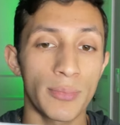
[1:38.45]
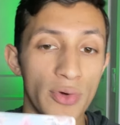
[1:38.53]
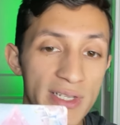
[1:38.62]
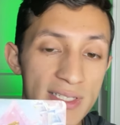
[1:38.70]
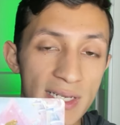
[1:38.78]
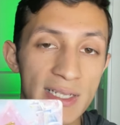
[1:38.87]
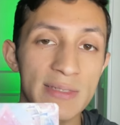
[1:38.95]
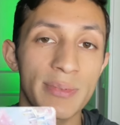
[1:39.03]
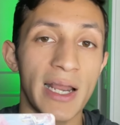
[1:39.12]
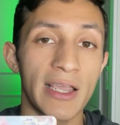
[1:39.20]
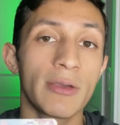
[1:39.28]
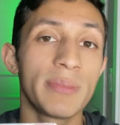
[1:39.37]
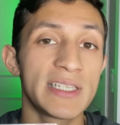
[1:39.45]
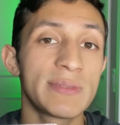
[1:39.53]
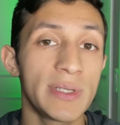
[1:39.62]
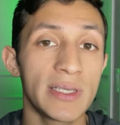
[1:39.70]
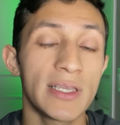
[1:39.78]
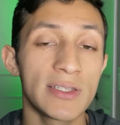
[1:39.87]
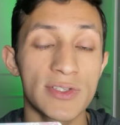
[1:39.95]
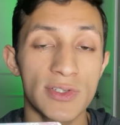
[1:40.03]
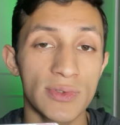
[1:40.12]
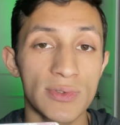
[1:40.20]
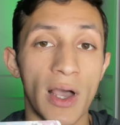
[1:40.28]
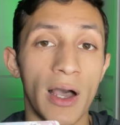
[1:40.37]
priestess, but I could be speaking
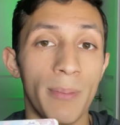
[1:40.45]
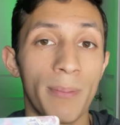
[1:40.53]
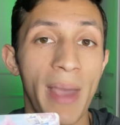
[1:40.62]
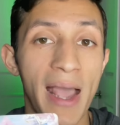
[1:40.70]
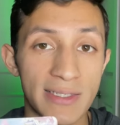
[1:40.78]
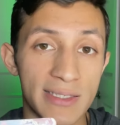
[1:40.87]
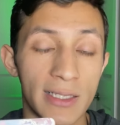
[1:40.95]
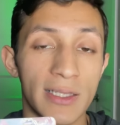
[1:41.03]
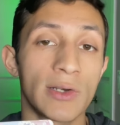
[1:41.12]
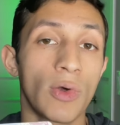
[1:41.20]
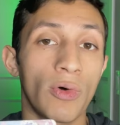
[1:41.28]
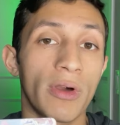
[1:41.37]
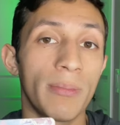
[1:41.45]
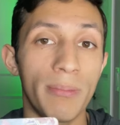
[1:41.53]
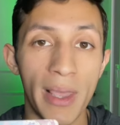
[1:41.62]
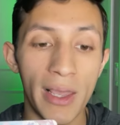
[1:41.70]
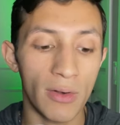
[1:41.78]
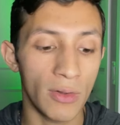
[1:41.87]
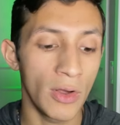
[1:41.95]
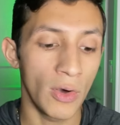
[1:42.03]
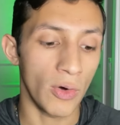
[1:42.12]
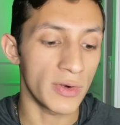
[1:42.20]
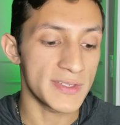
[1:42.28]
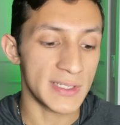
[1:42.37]
to a masculine or a male
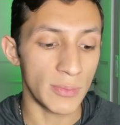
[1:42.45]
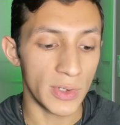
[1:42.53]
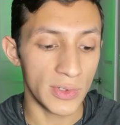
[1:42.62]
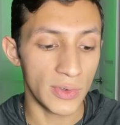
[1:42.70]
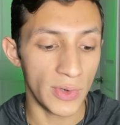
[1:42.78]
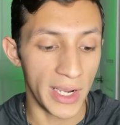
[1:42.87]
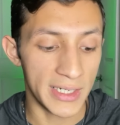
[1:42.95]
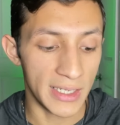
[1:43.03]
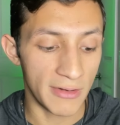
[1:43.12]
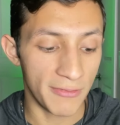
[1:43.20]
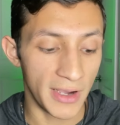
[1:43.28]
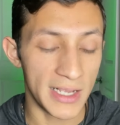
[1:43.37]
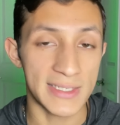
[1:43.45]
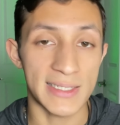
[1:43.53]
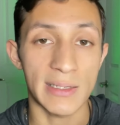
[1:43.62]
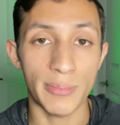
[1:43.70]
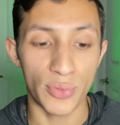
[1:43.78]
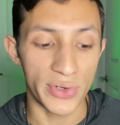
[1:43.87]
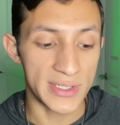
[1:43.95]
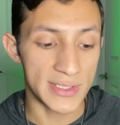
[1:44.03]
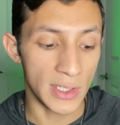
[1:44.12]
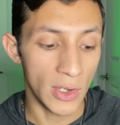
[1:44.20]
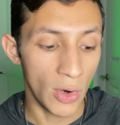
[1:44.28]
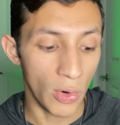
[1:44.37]
or someone who identifies as a
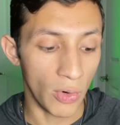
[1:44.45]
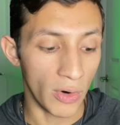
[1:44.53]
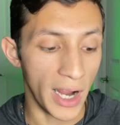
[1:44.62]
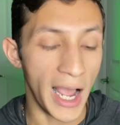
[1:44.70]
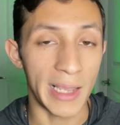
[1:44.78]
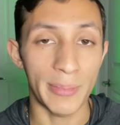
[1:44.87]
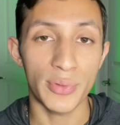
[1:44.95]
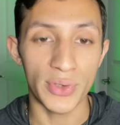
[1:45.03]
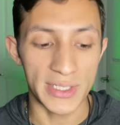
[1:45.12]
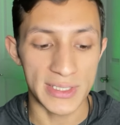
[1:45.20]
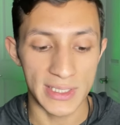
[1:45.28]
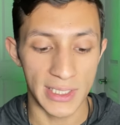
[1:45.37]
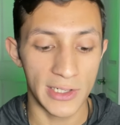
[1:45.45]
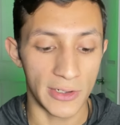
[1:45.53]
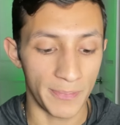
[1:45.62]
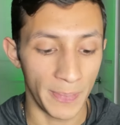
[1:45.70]
priest or high priest here.